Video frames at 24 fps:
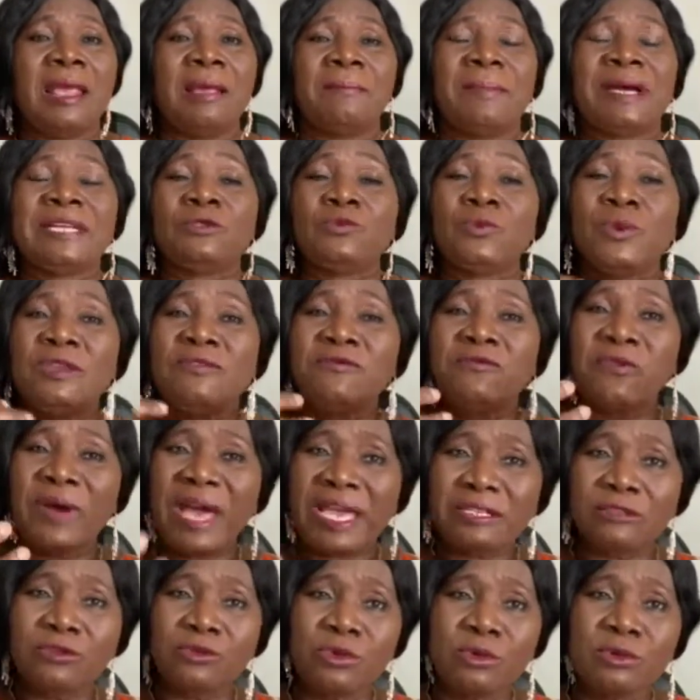But we
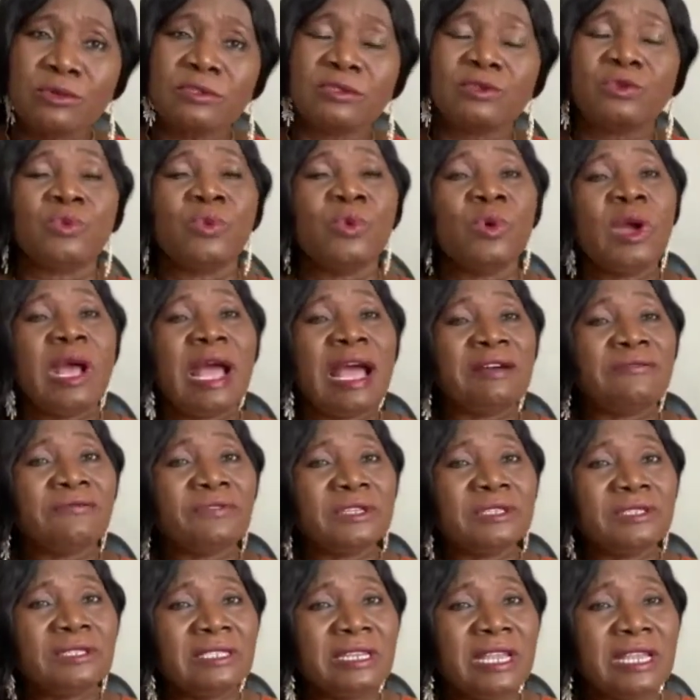invite those who
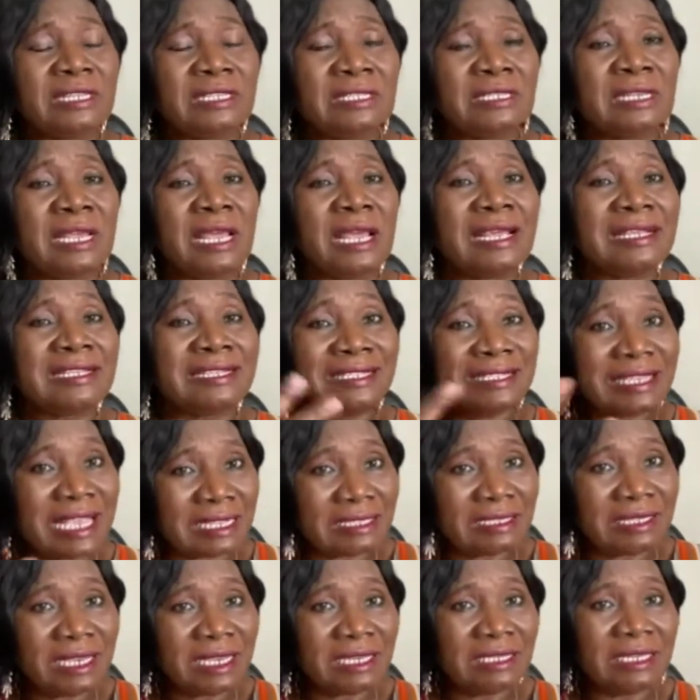haven't yet
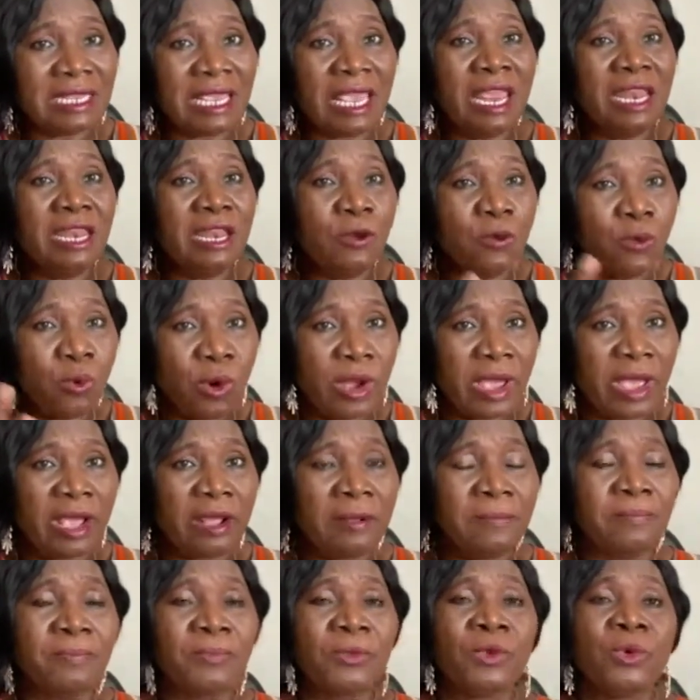started anywhere,
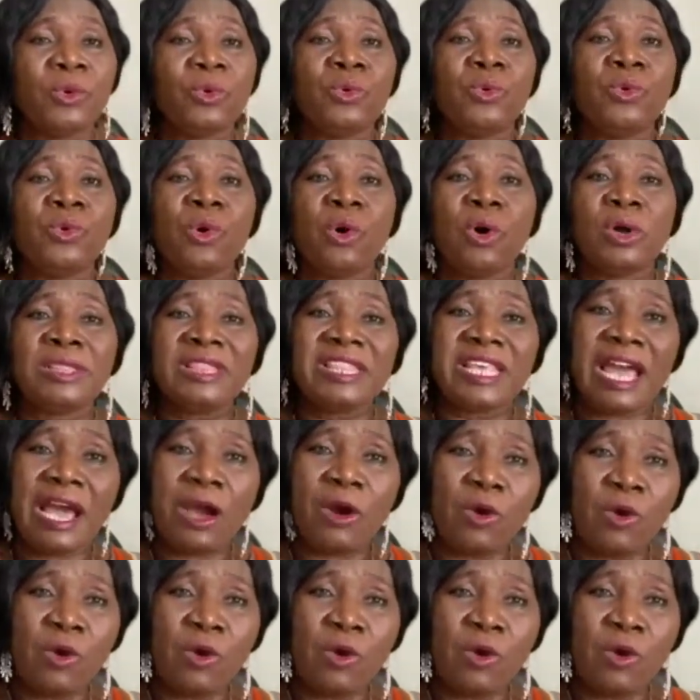who on their